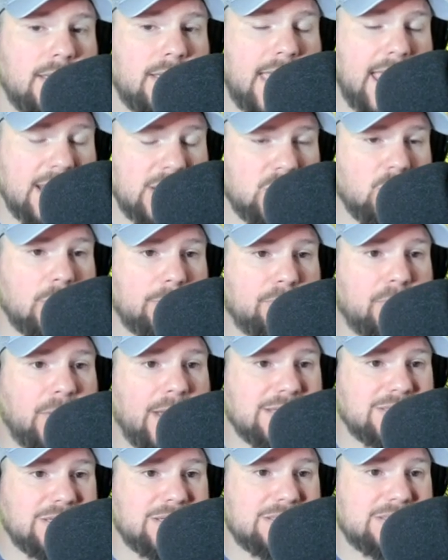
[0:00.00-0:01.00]
and your
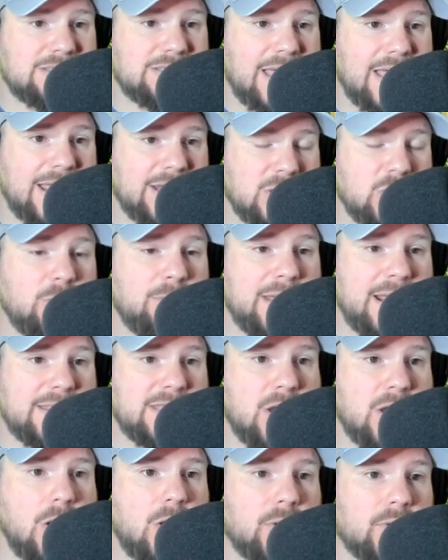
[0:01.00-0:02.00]
presence and you being
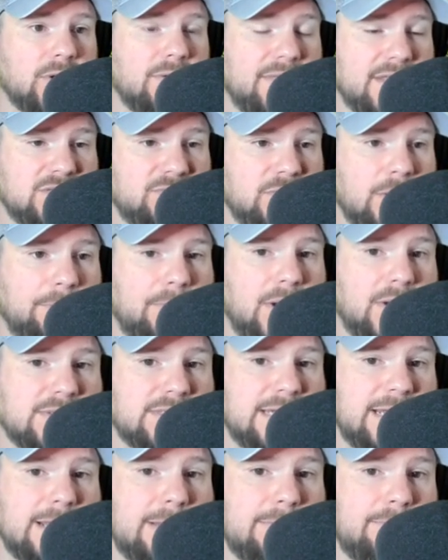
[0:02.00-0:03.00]
the owner of this football
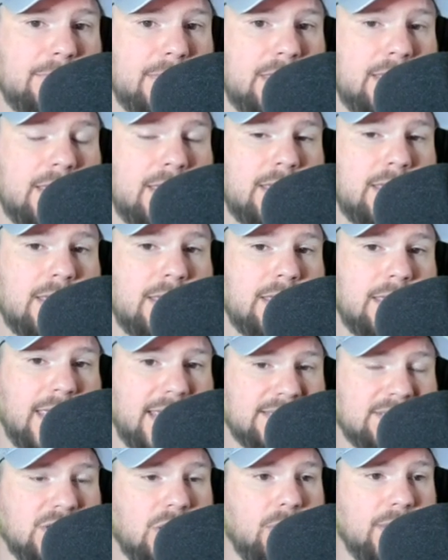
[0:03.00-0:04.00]
team
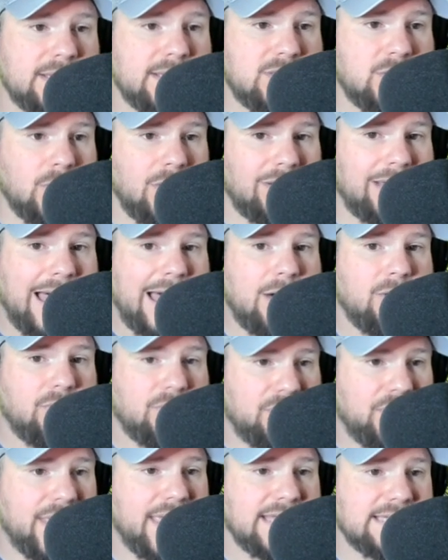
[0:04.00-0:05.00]
is going to allow
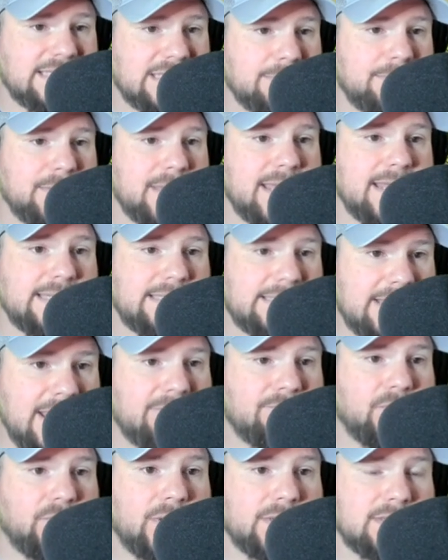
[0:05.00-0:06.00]
things to be
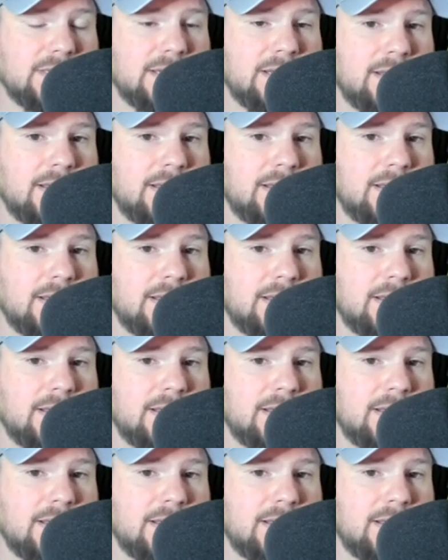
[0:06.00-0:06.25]
different.